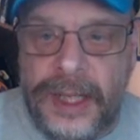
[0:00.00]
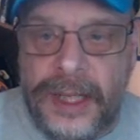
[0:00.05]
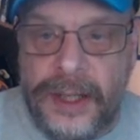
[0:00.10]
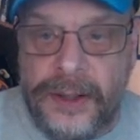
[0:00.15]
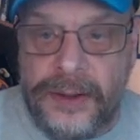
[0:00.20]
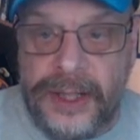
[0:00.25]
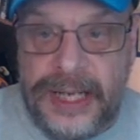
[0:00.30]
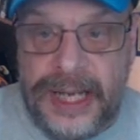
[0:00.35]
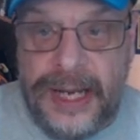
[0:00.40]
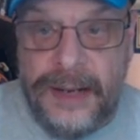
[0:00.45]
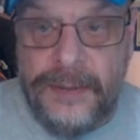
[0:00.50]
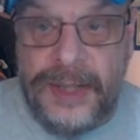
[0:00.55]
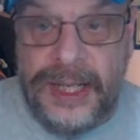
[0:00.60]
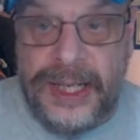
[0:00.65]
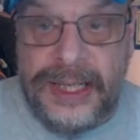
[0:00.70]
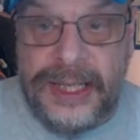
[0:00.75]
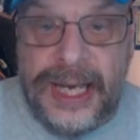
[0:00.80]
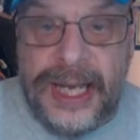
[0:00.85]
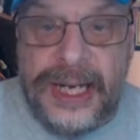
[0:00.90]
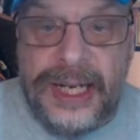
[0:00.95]
game
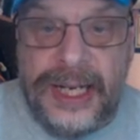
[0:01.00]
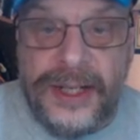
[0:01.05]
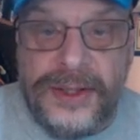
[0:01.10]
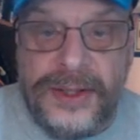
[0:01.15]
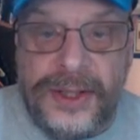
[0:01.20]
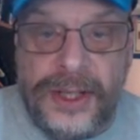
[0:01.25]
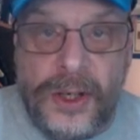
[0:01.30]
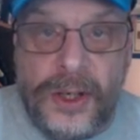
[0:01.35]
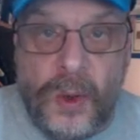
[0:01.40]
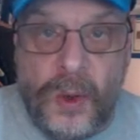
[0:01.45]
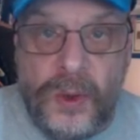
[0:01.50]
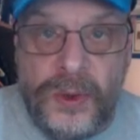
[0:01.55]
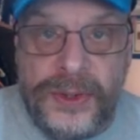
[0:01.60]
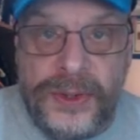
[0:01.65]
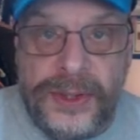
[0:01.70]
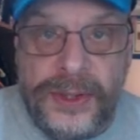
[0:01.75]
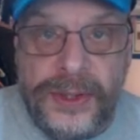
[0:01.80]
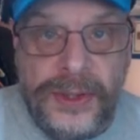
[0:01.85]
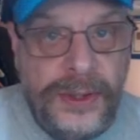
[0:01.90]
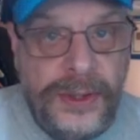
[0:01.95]
like that against the
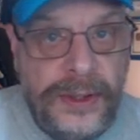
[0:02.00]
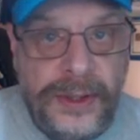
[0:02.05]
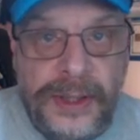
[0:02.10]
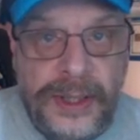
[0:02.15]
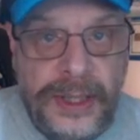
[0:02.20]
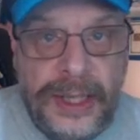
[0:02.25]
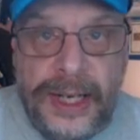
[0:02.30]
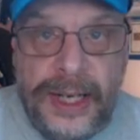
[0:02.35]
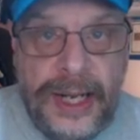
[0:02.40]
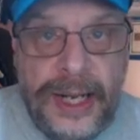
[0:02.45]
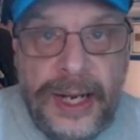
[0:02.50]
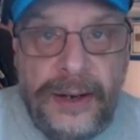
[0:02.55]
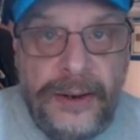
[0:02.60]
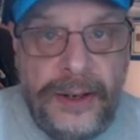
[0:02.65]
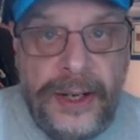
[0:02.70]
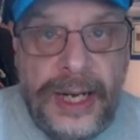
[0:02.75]
Colts, they're